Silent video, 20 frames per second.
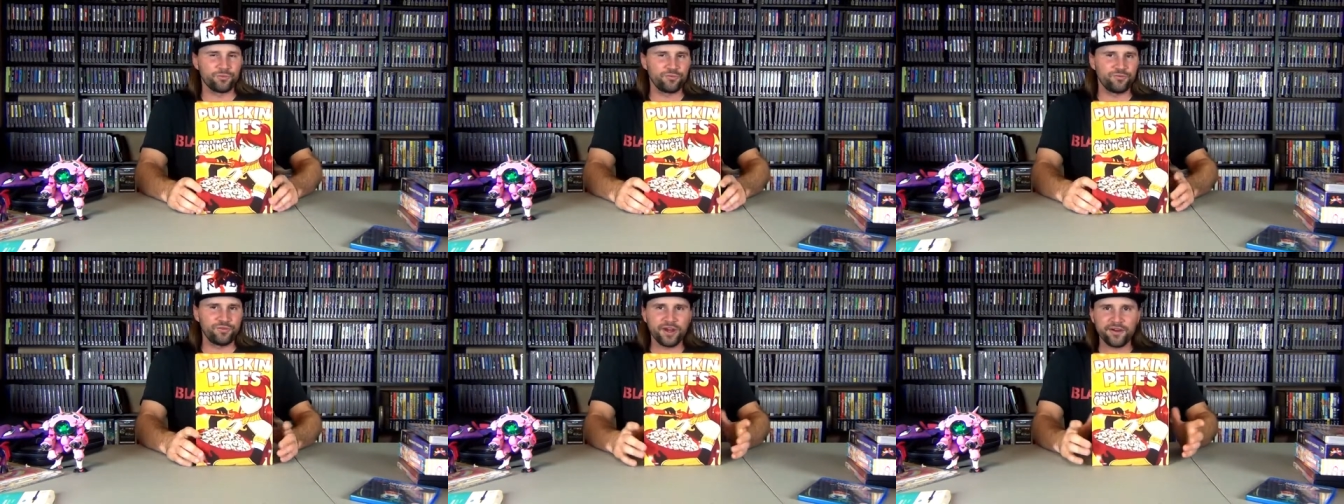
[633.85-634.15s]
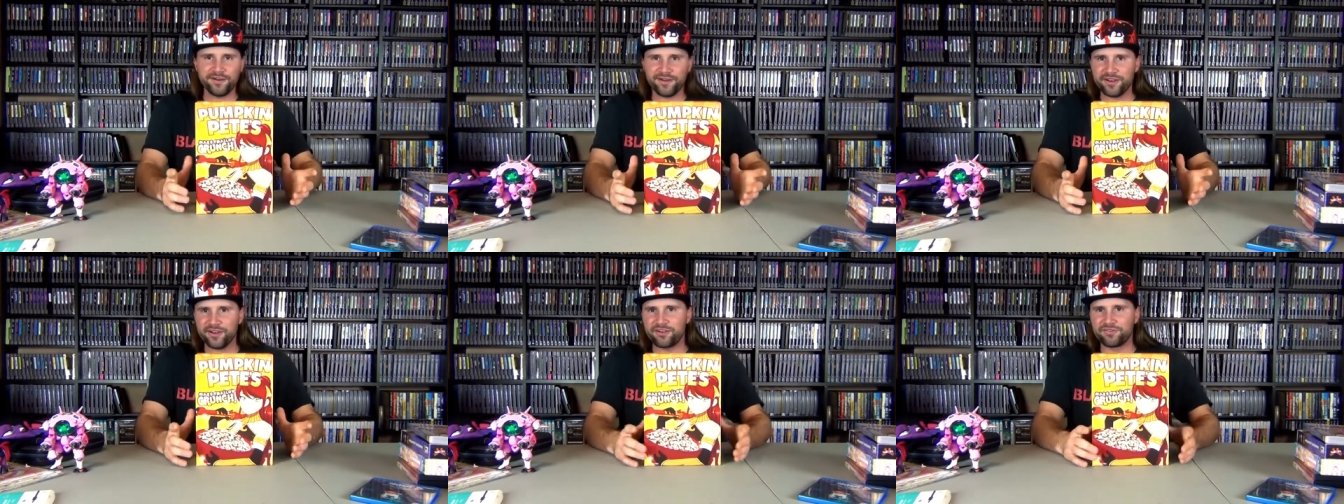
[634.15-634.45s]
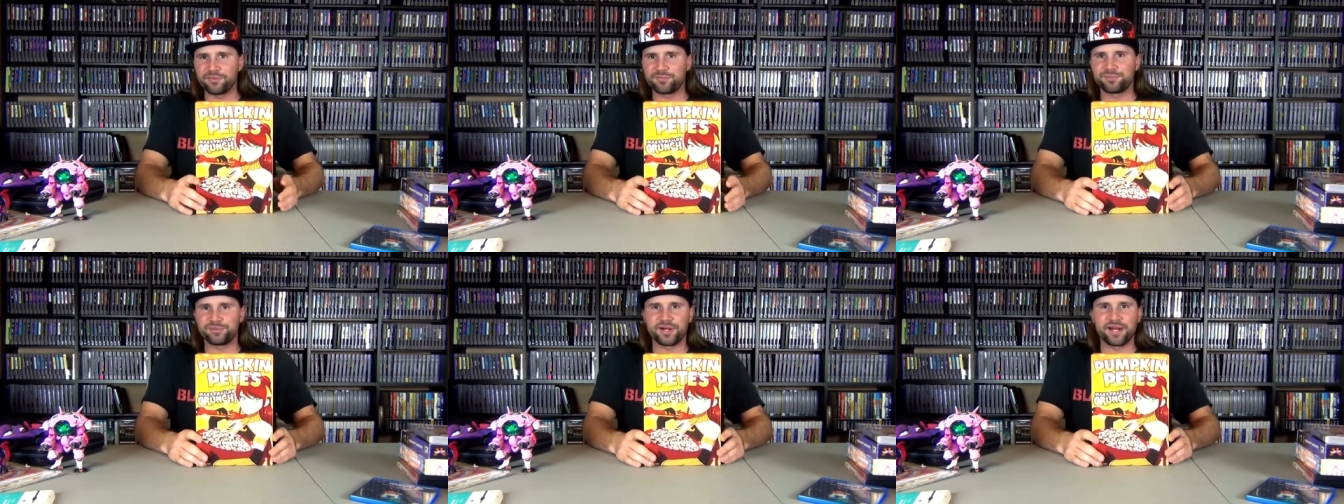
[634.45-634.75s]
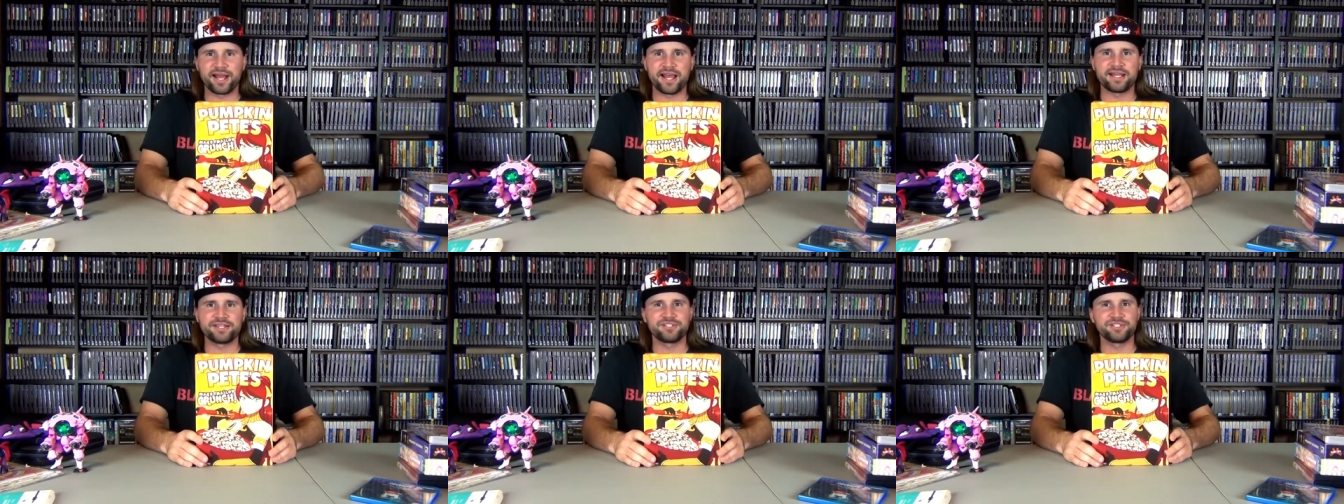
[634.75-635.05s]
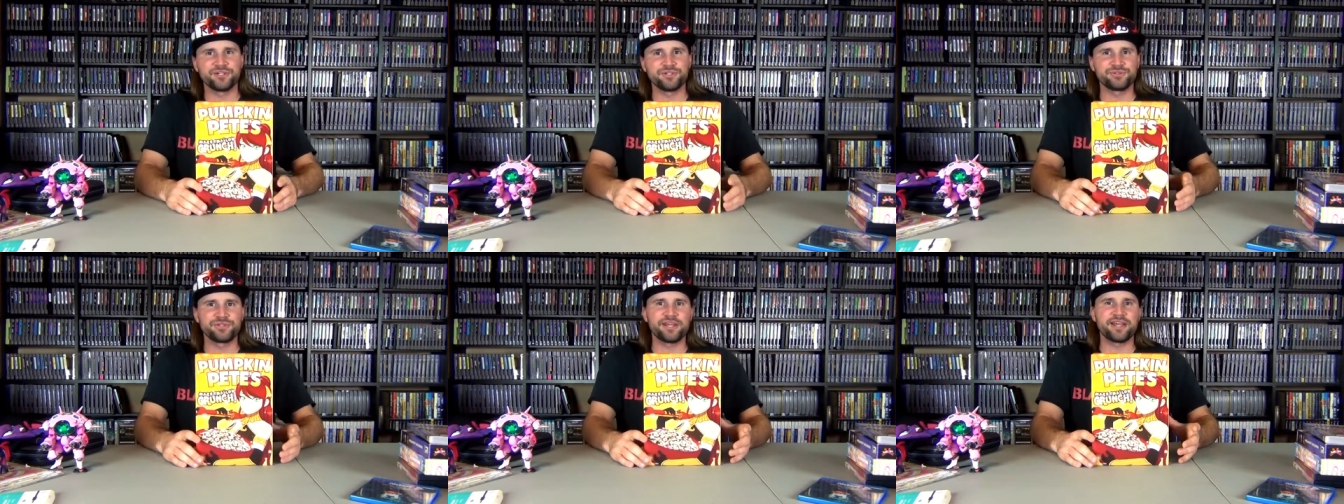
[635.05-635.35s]
Very
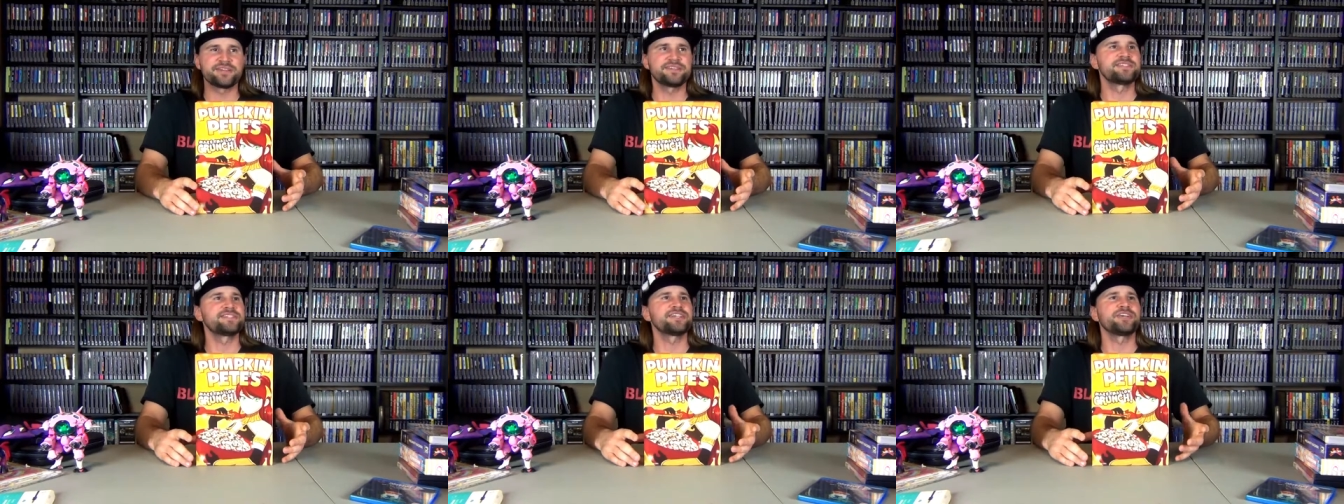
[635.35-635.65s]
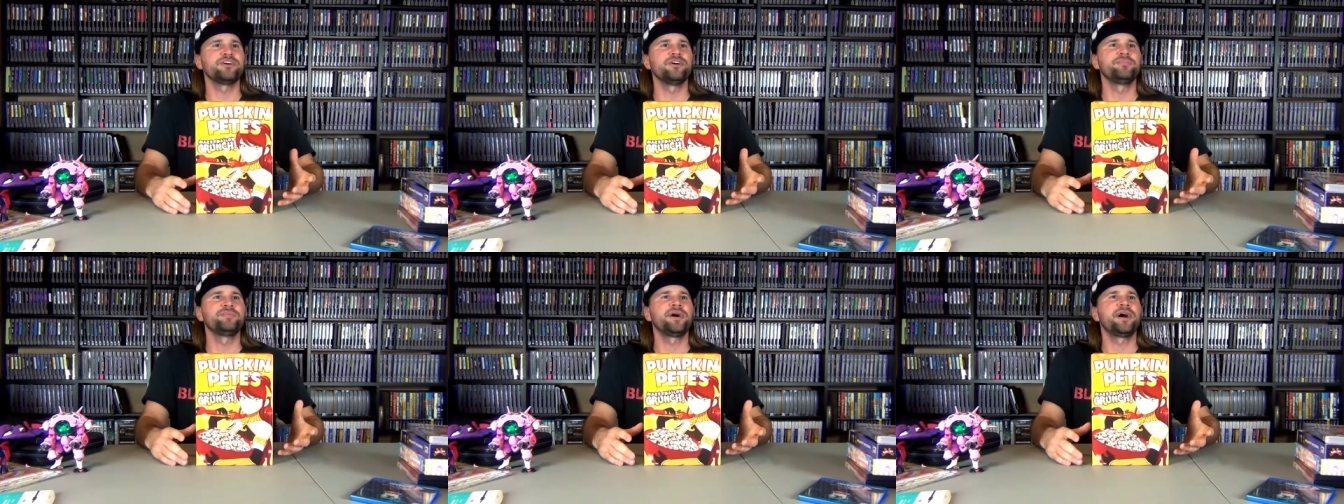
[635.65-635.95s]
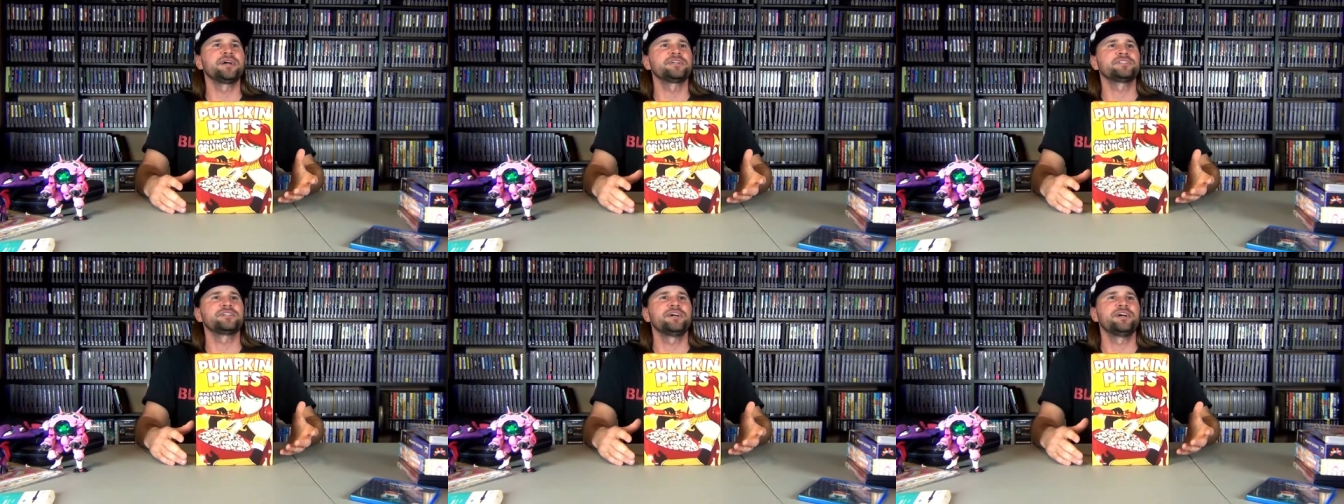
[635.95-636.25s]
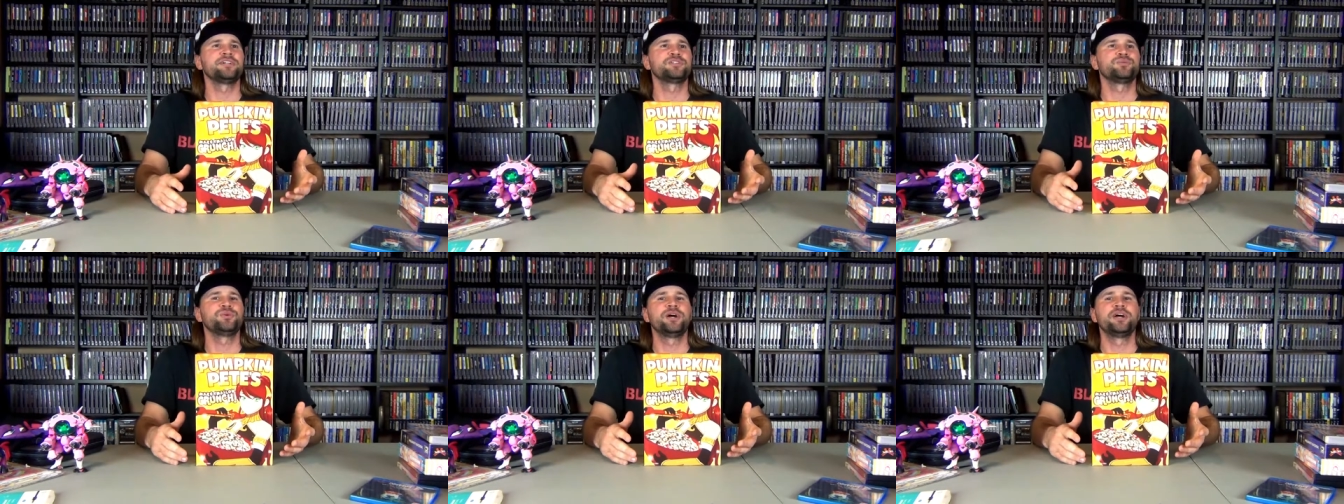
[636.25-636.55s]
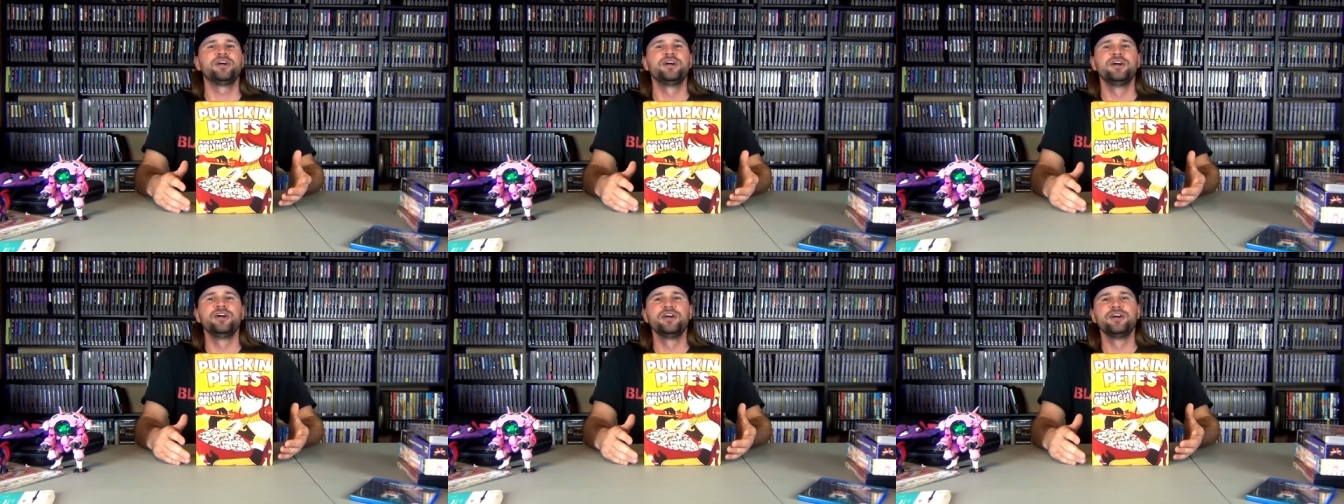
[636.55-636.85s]
overpriced. Usually a cereal box costs
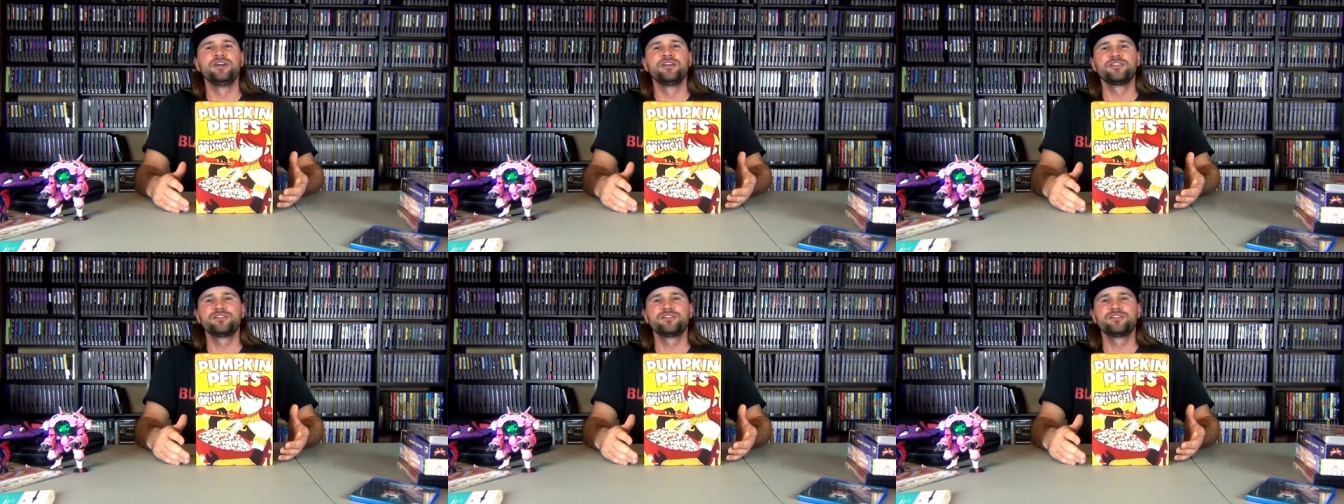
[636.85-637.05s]
what,